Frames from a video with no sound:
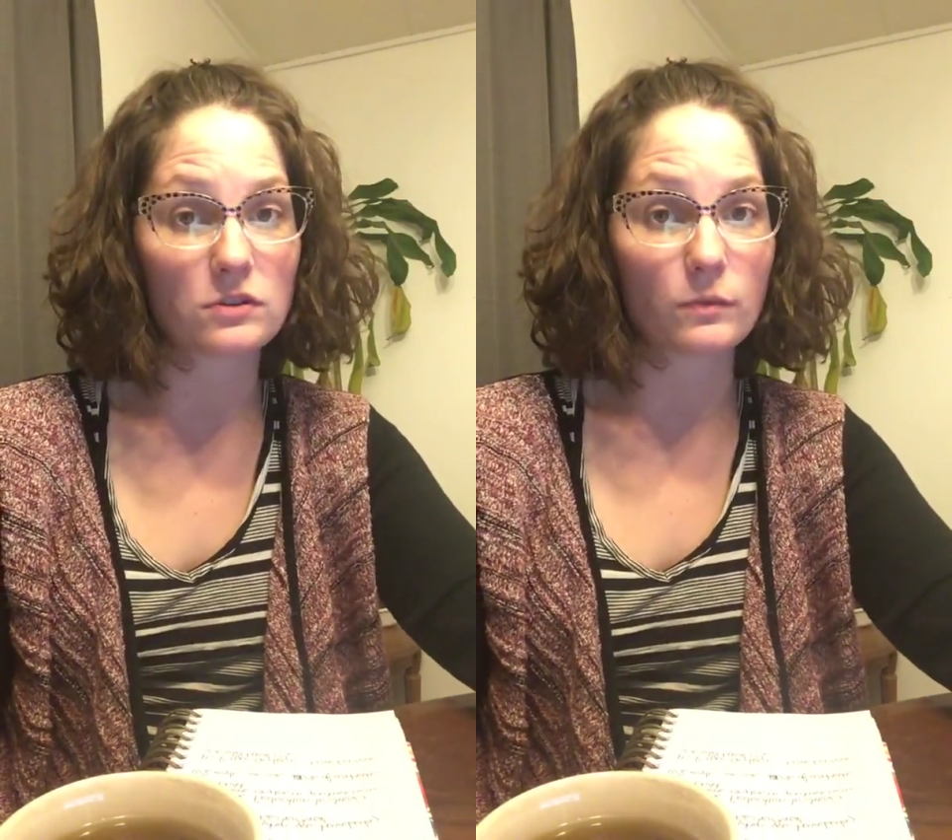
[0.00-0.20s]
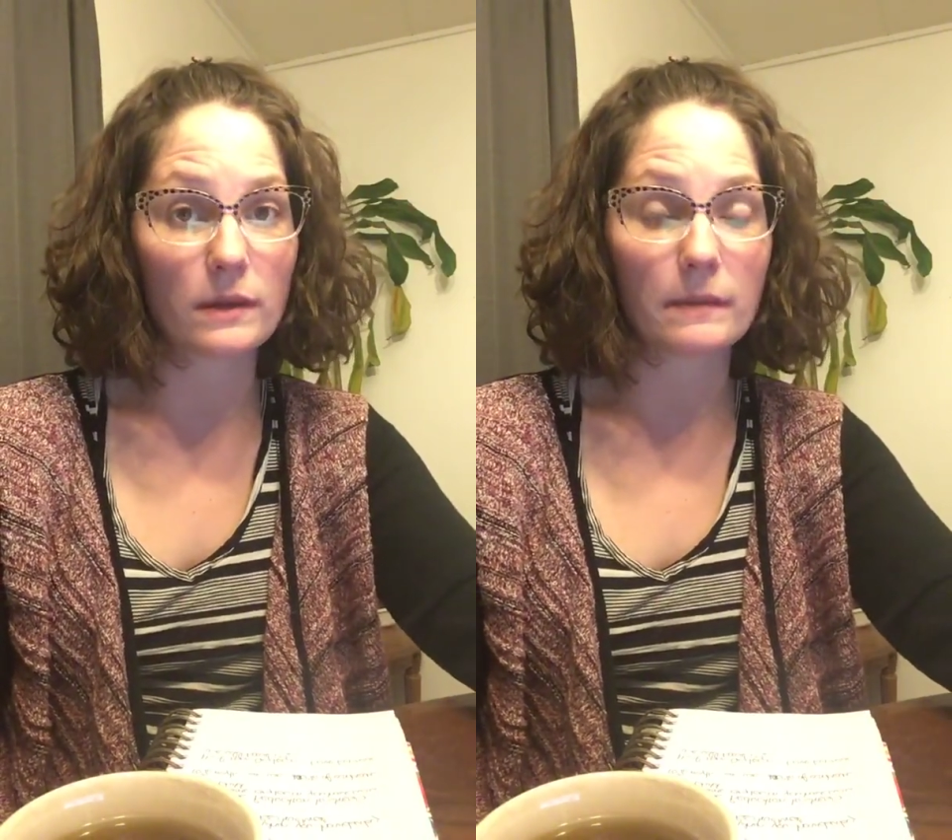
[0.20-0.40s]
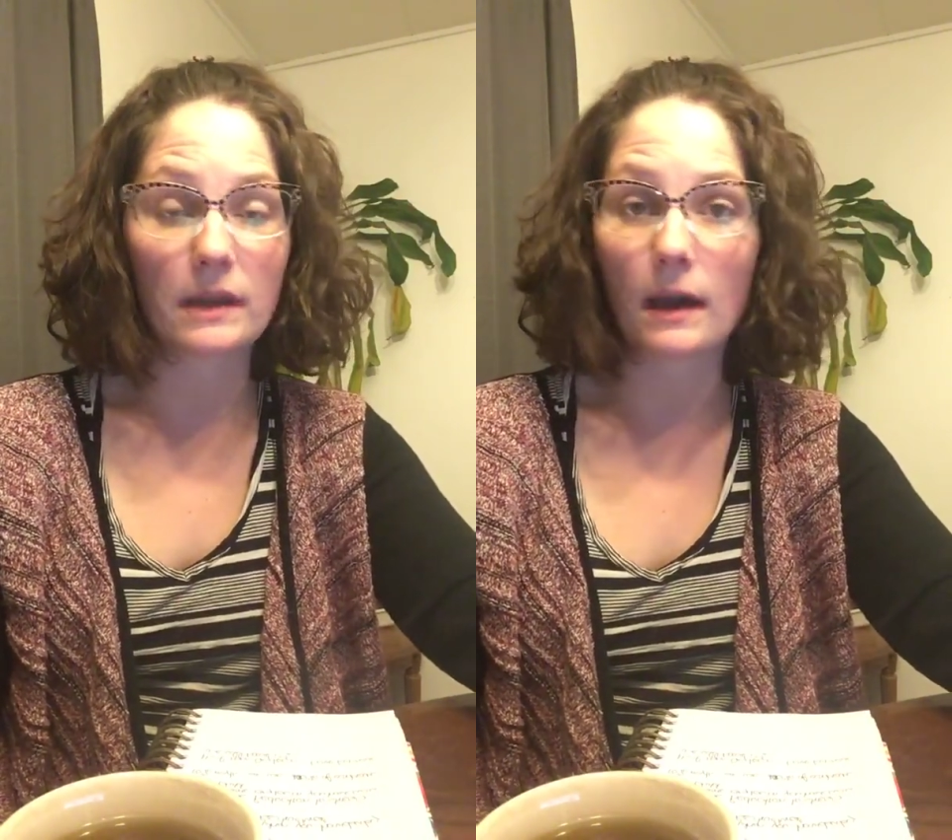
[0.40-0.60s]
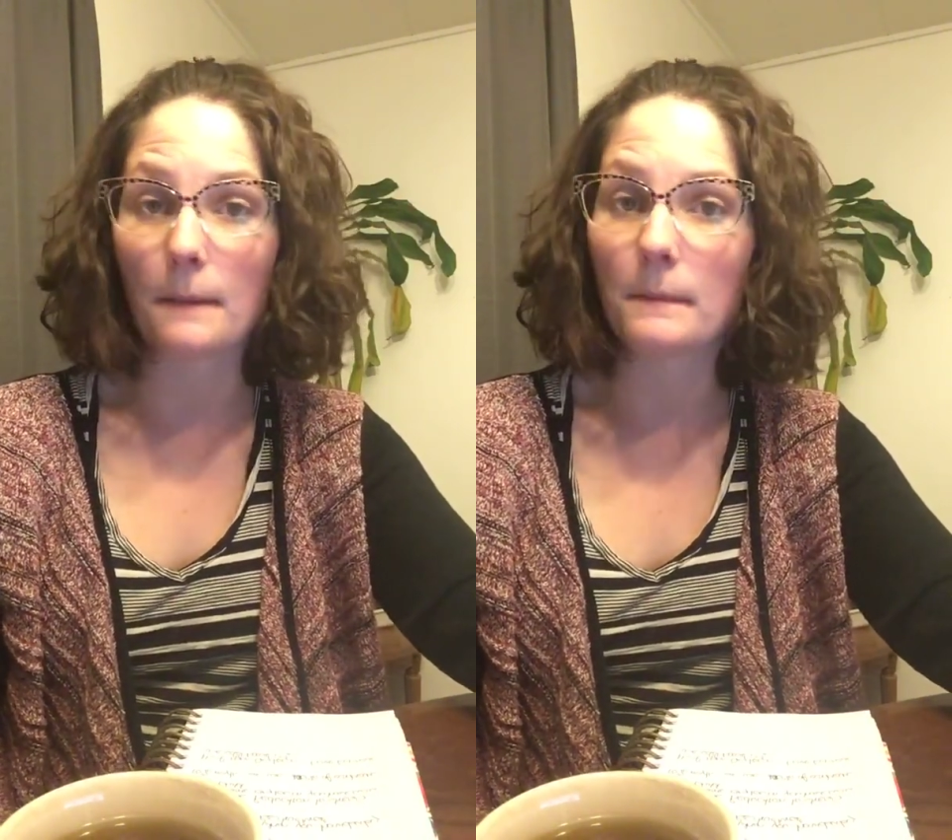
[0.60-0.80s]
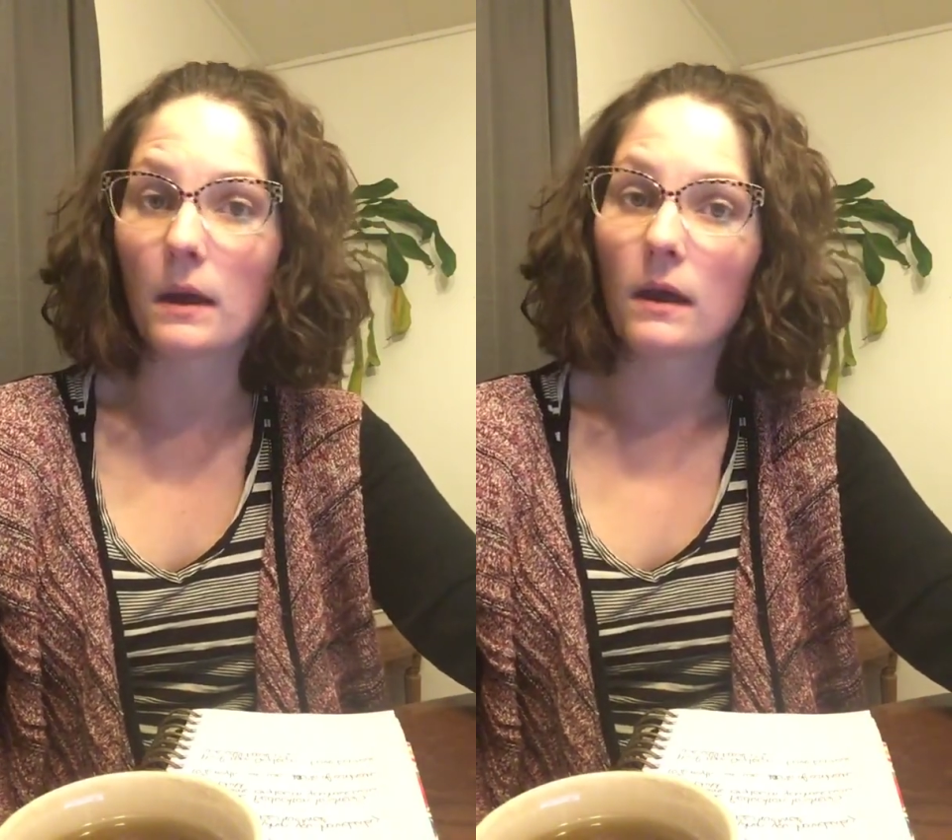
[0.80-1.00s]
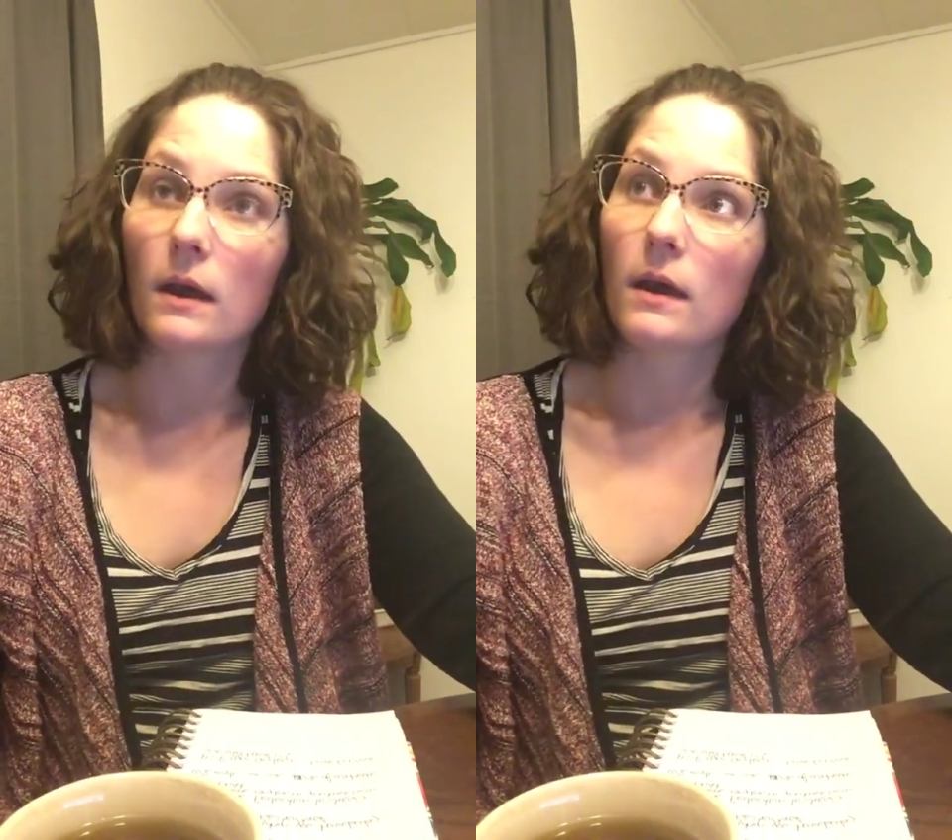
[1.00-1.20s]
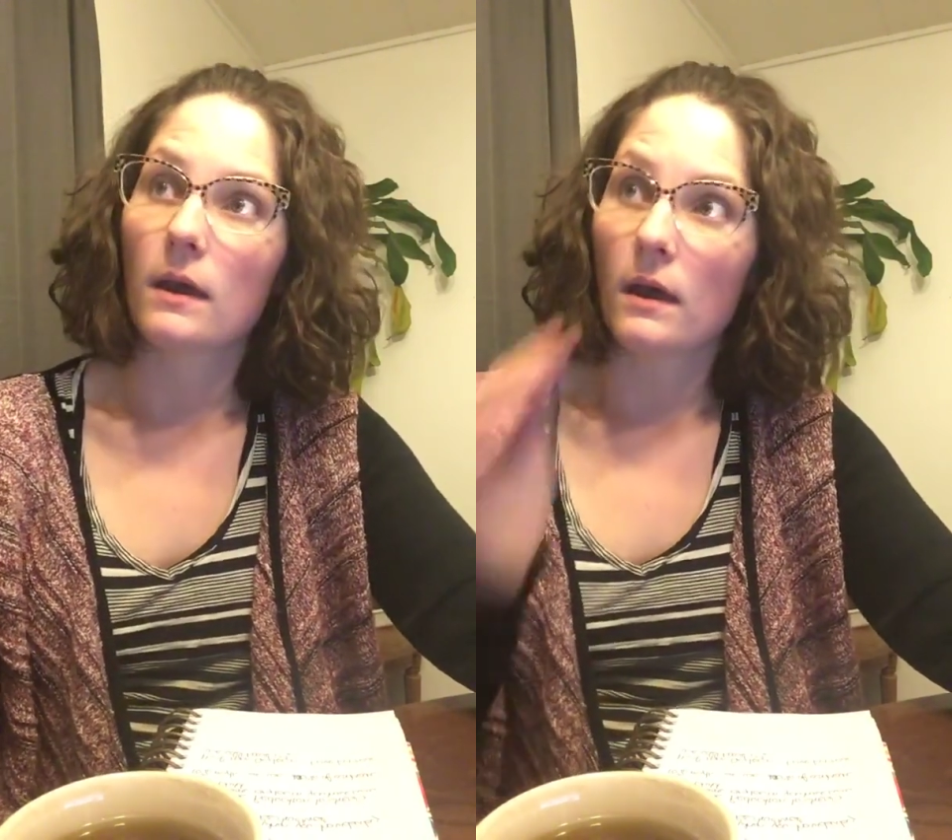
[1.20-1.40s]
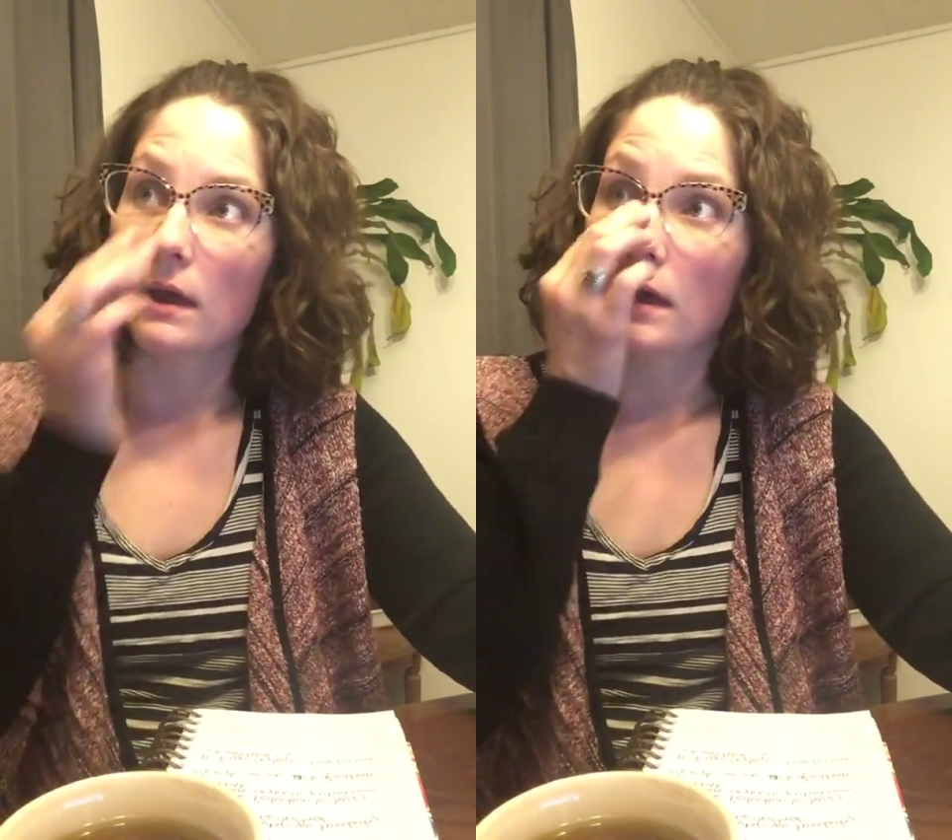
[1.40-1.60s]
So we become
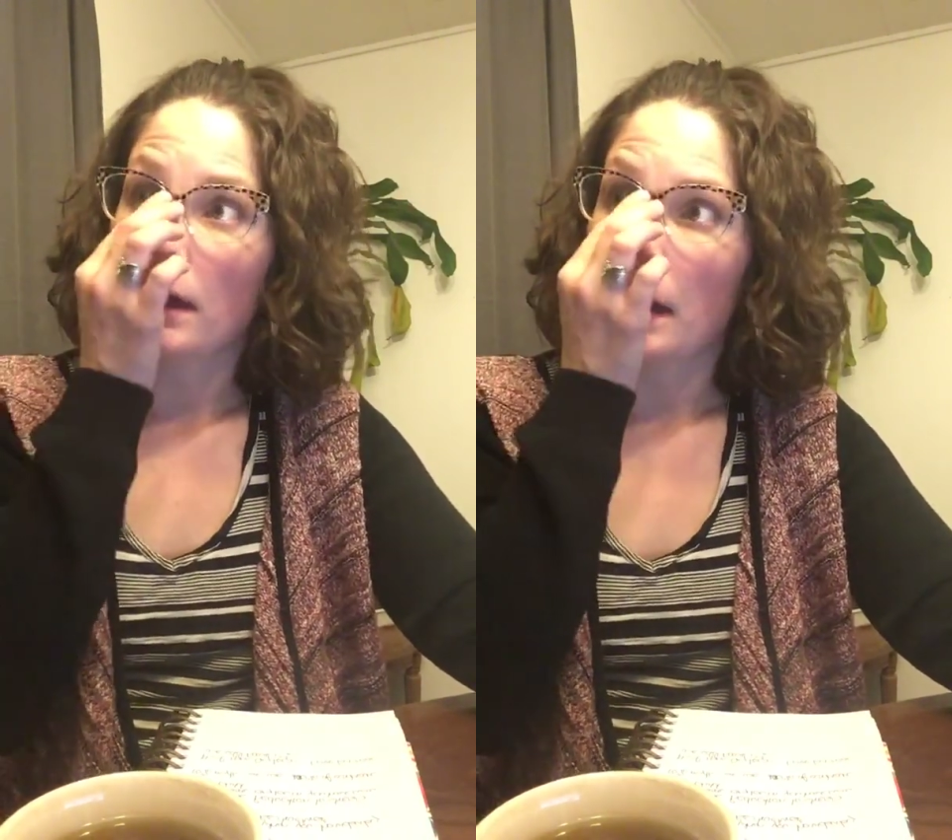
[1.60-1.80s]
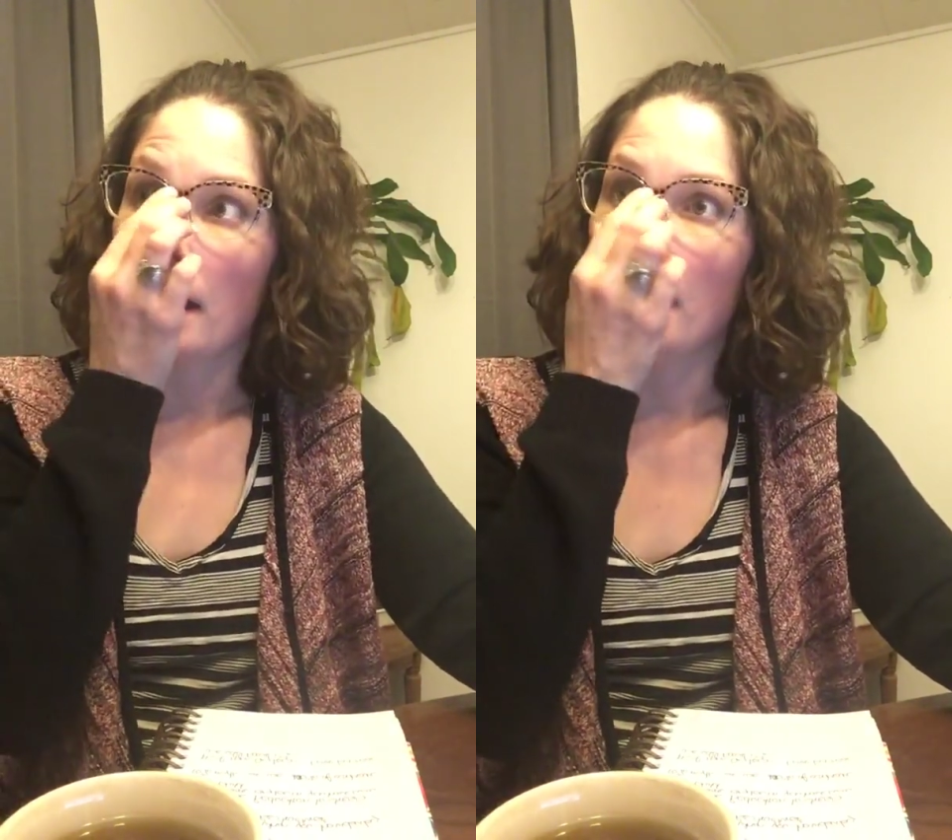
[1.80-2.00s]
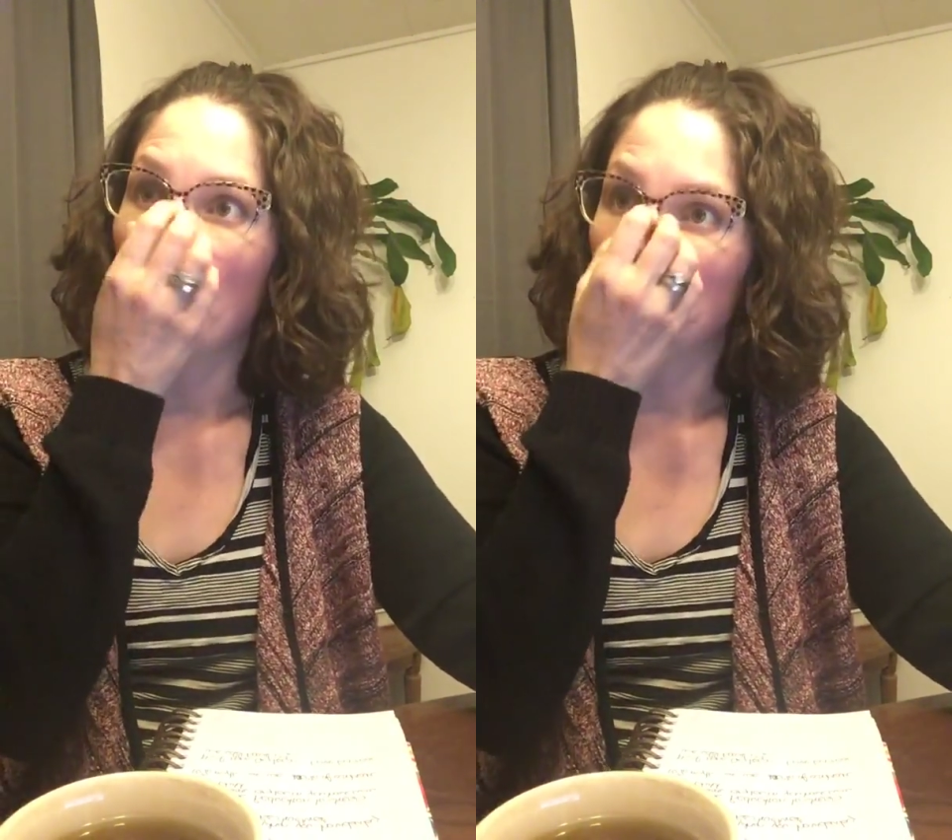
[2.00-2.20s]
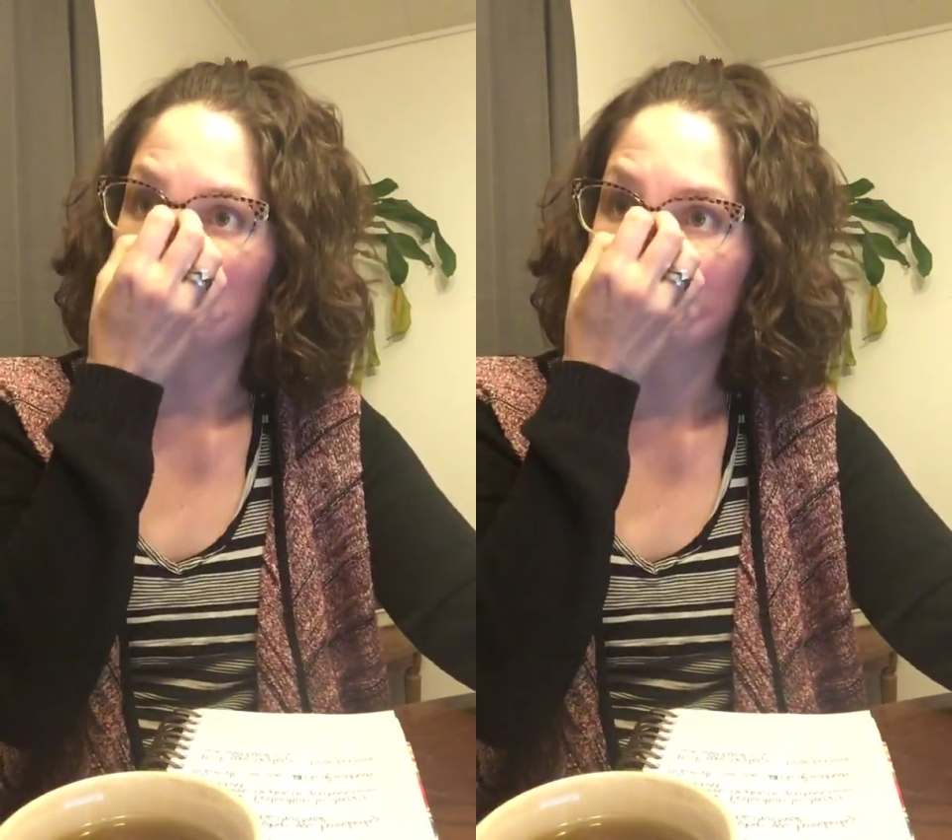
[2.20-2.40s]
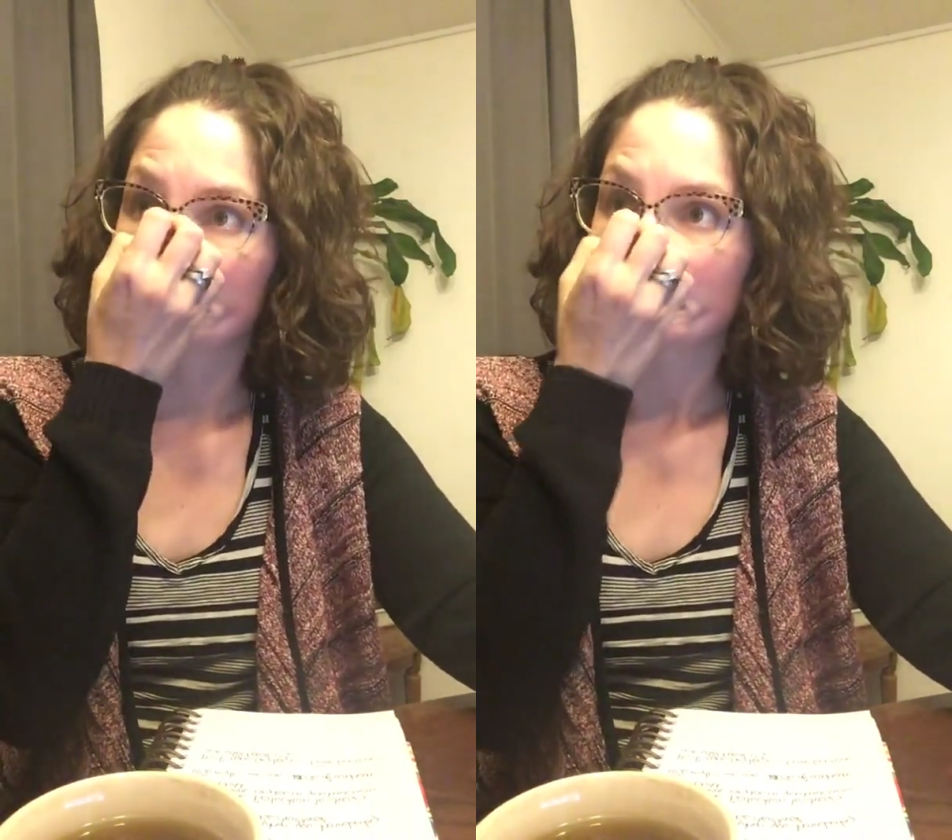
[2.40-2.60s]
um,